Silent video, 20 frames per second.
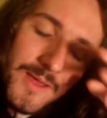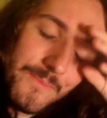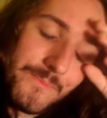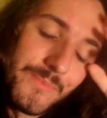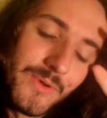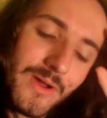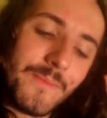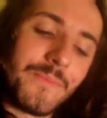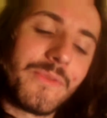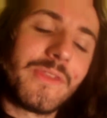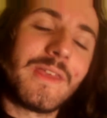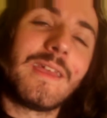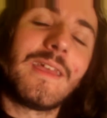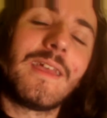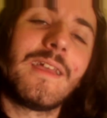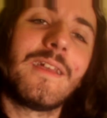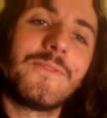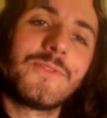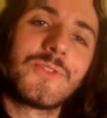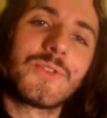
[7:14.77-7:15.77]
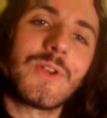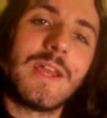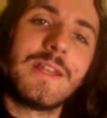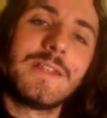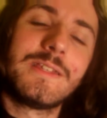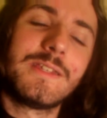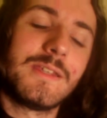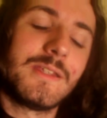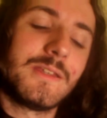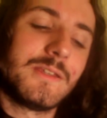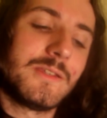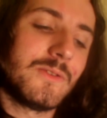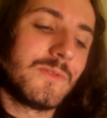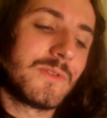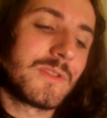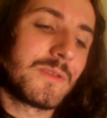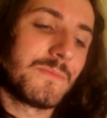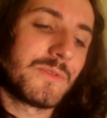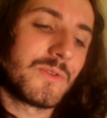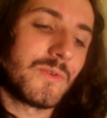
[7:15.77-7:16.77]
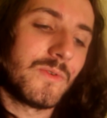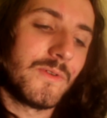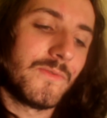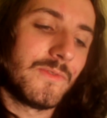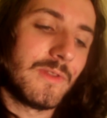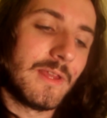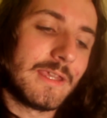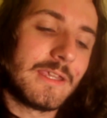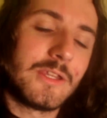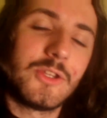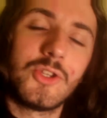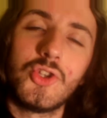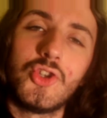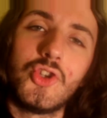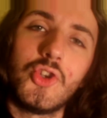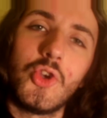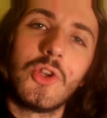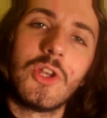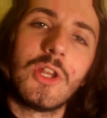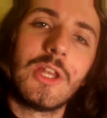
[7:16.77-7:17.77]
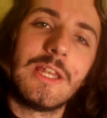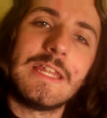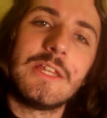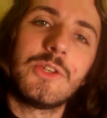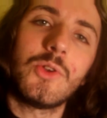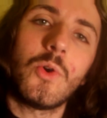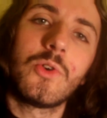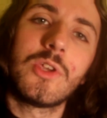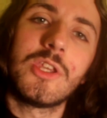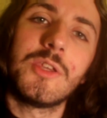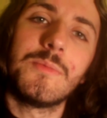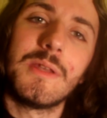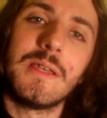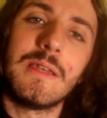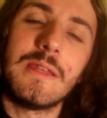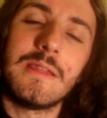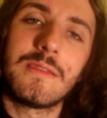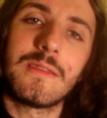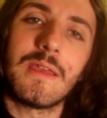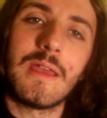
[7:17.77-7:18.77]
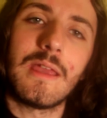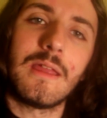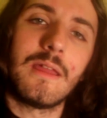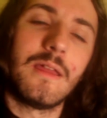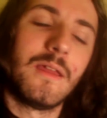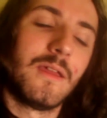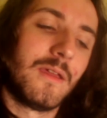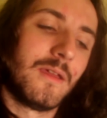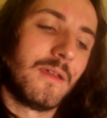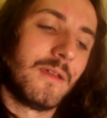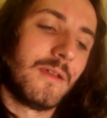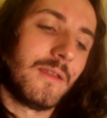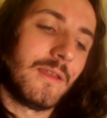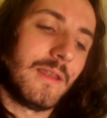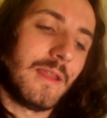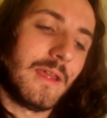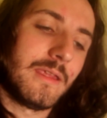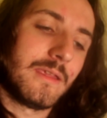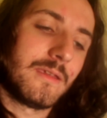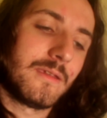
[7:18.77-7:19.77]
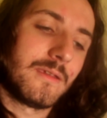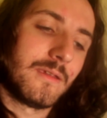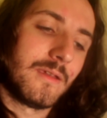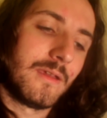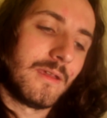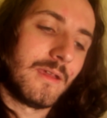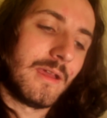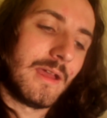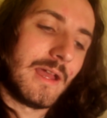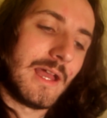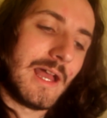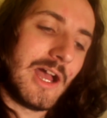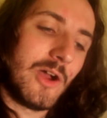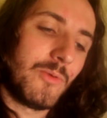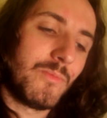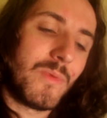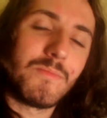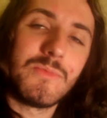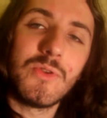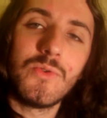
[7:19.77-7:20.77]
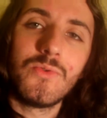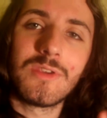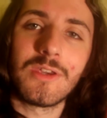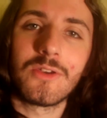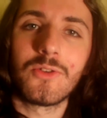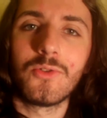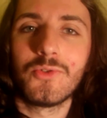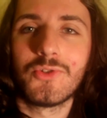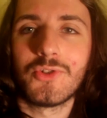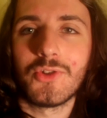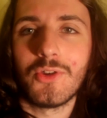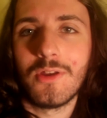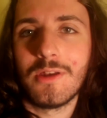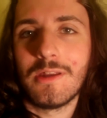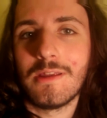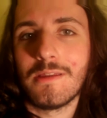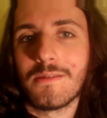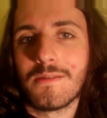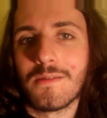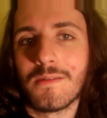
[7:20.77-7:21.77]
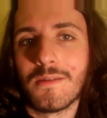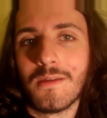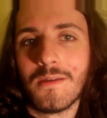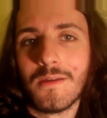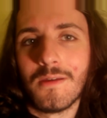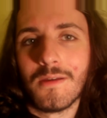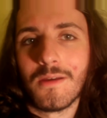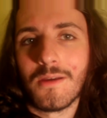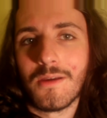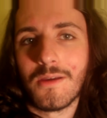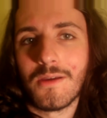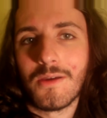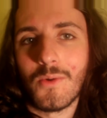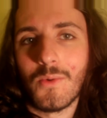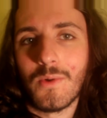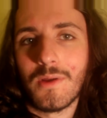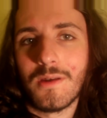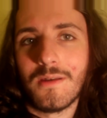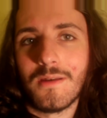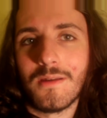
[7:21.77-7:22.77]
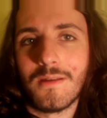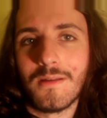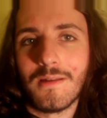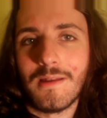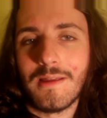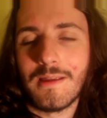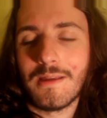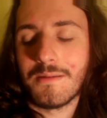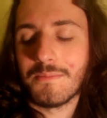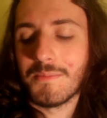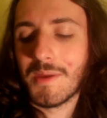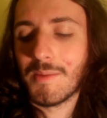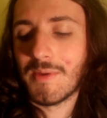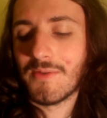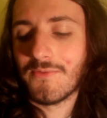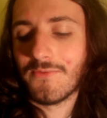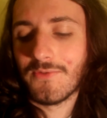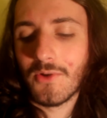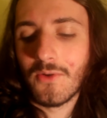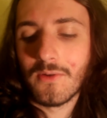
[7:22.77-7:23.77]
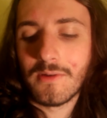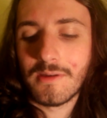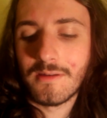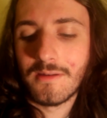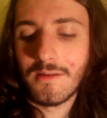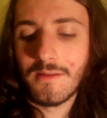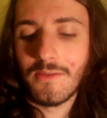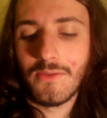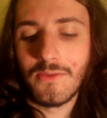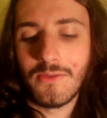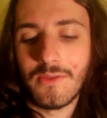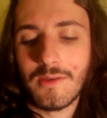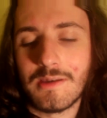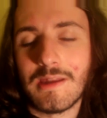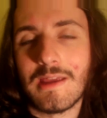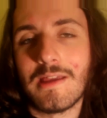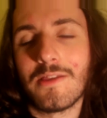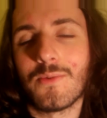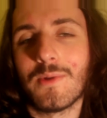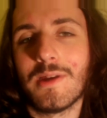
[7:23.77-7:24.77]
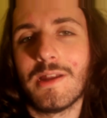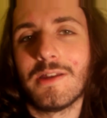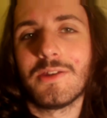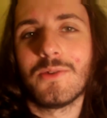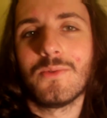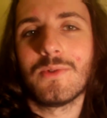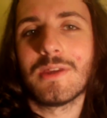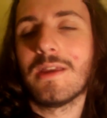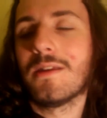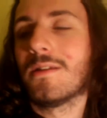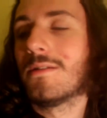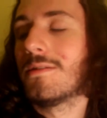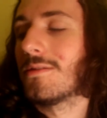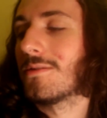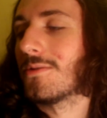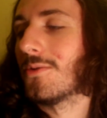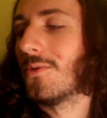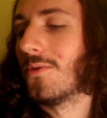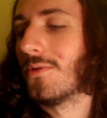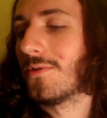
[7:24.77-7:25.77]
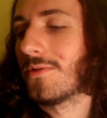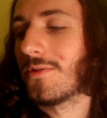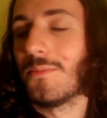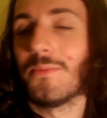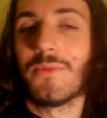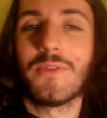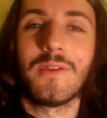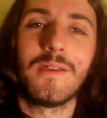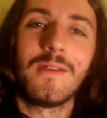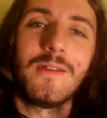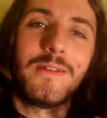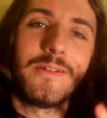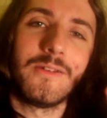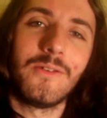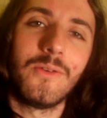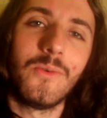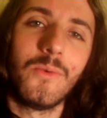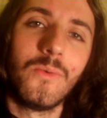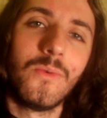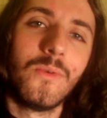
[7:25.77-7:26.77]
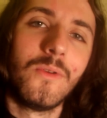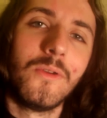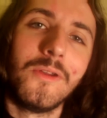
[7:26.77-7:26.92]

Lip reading: But I'm thinking of trying to do some sort of like journally documenty thing, like how my musical journey's going, like maybe vlogging the days when I do gigs or something, I don't know.